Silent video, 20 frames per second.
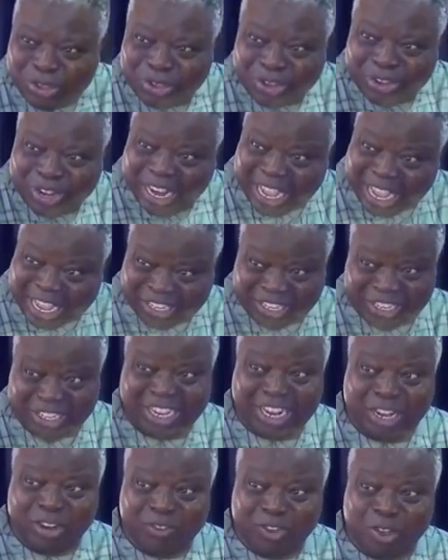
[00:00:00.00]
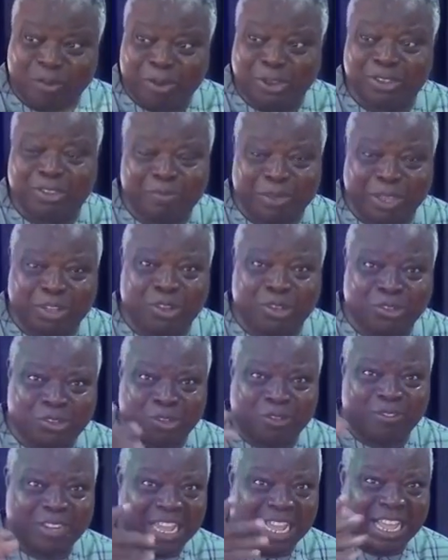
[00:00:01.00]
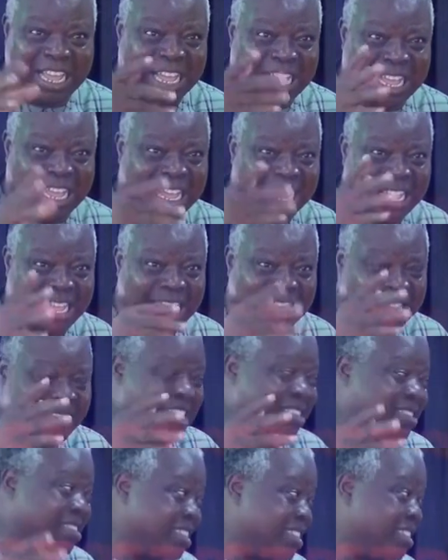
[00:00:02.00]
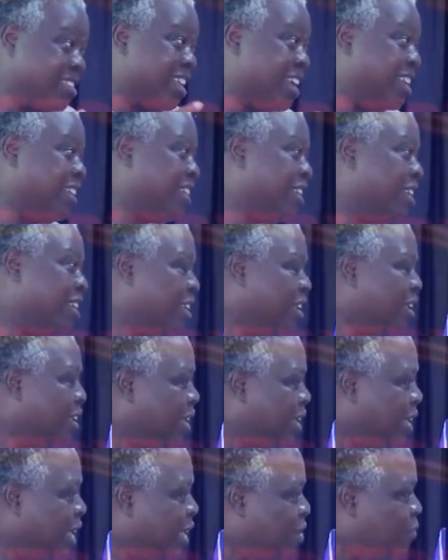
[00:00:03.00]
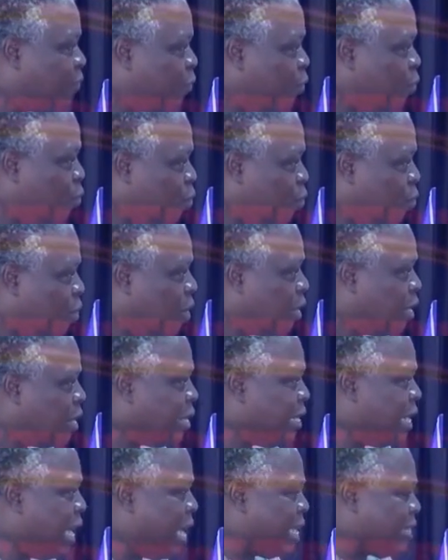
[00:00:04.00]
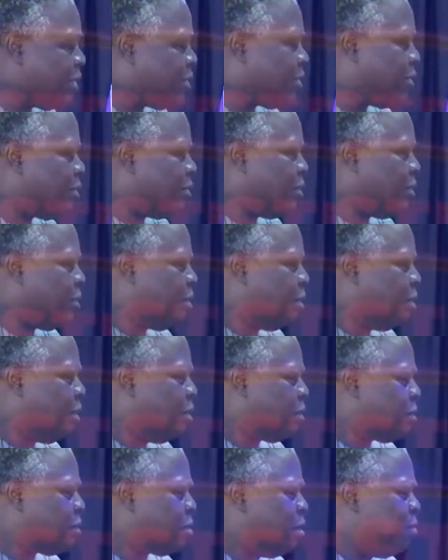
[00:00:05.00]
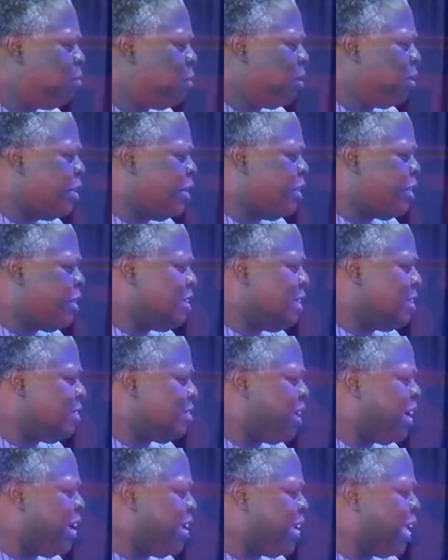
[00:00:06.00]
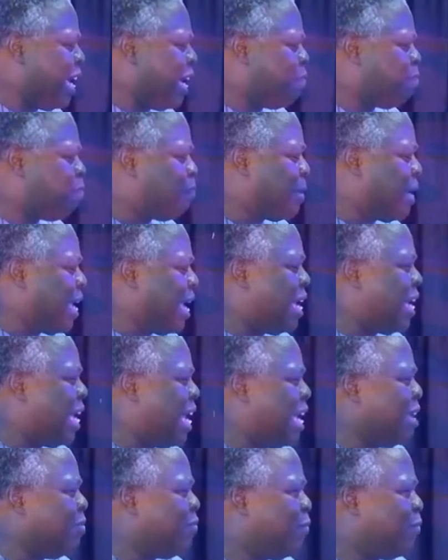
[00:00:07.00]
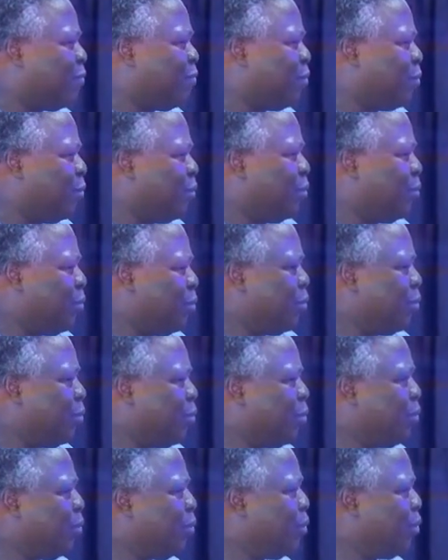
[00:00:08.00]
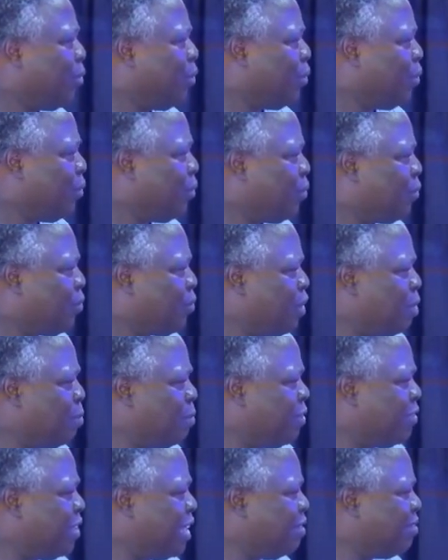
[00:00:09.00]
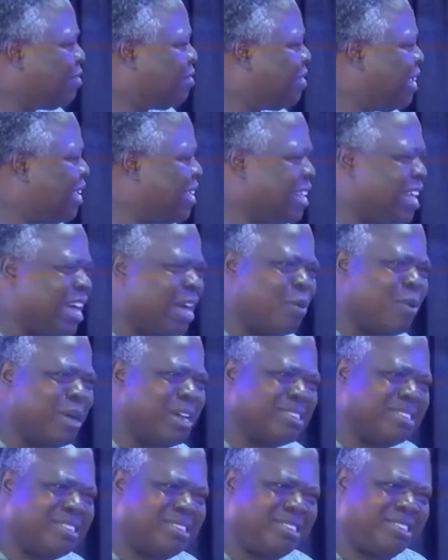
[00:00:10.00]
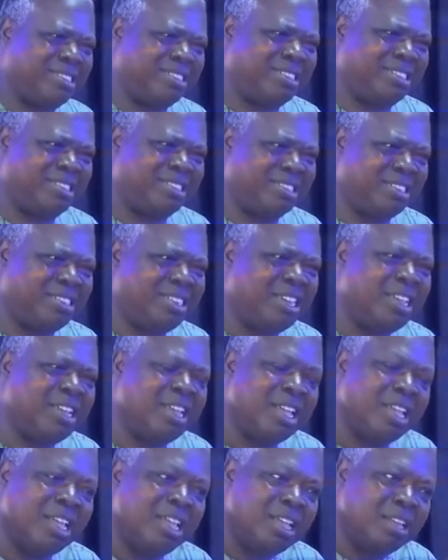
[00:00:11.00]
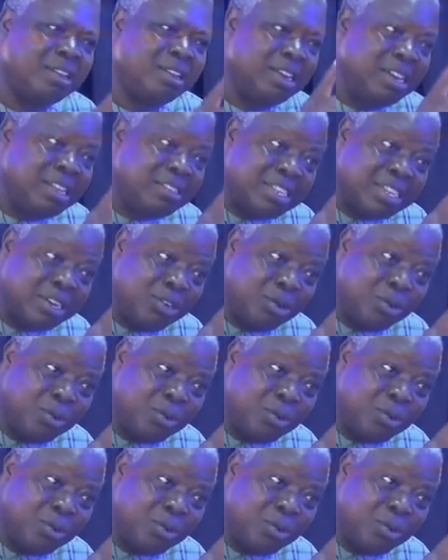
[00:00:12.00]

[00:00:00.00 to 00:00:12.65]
they are children of God, but because of their excesses and if you that some it dictated their prayer life. Some of them ten hours. Listen, oh,